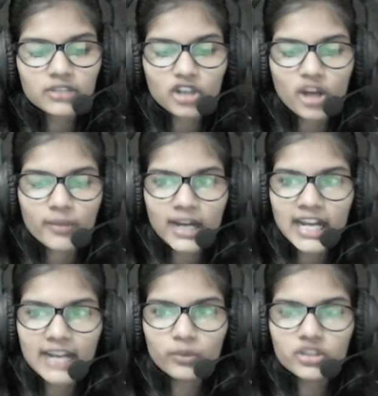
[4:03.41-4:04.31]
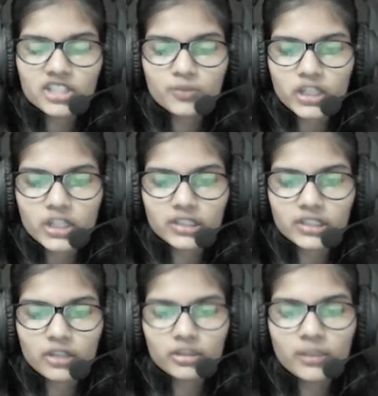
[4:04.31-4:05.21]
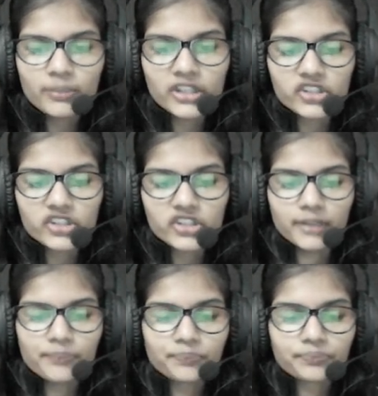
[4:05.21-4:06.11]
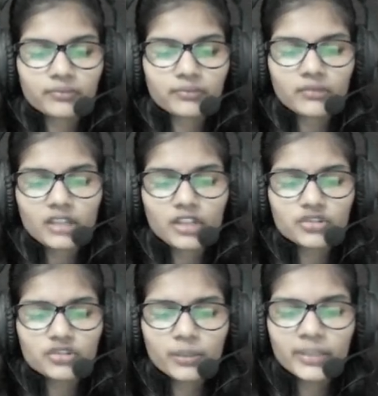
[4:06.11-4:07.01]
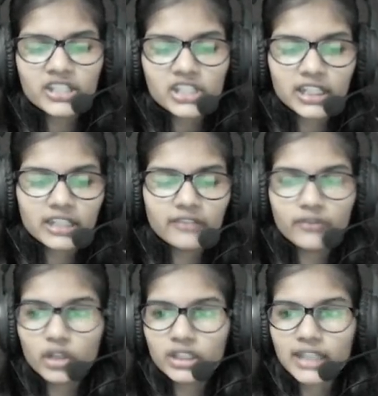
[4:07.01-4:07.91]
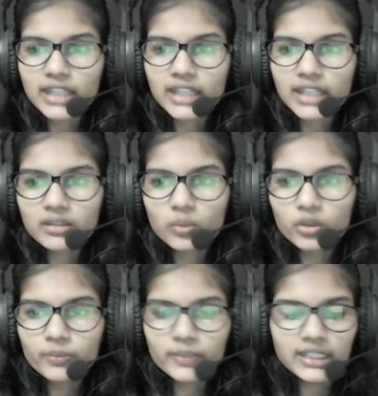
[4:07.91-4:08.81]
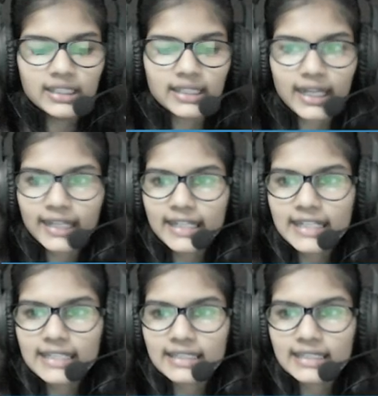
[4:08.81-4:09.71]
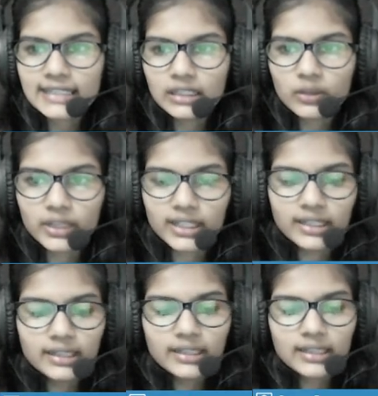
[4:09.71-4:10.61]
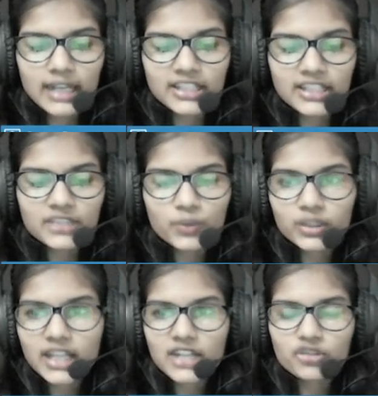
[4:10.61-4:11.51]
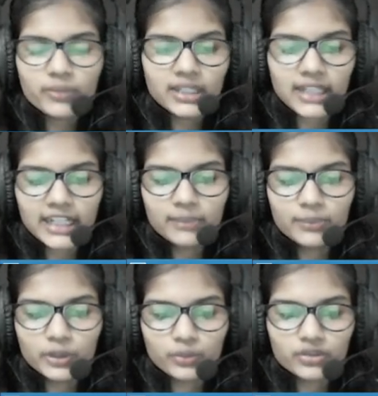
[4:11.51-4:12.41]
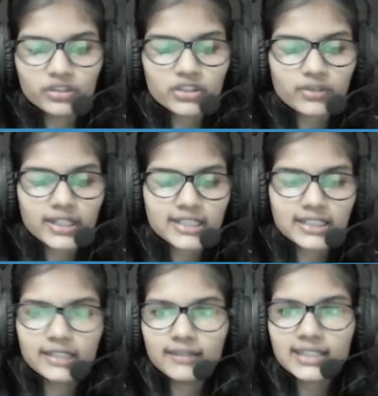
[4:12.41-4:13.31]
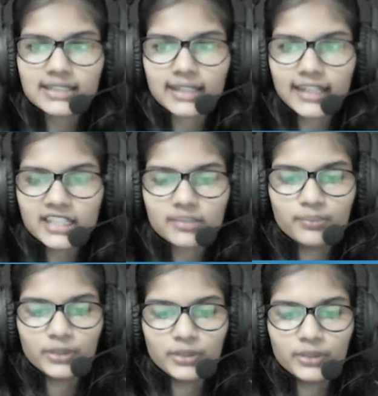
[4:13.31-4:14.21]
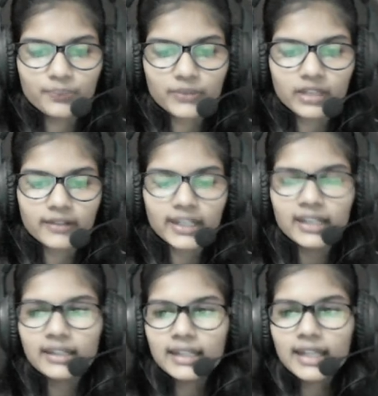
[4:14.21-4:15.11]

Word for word: out a comma, I would just put out now the BG color. So the BG color for that would be light. Okay, I just want that to be light blue, so I'm just writing here as light blue. Okay,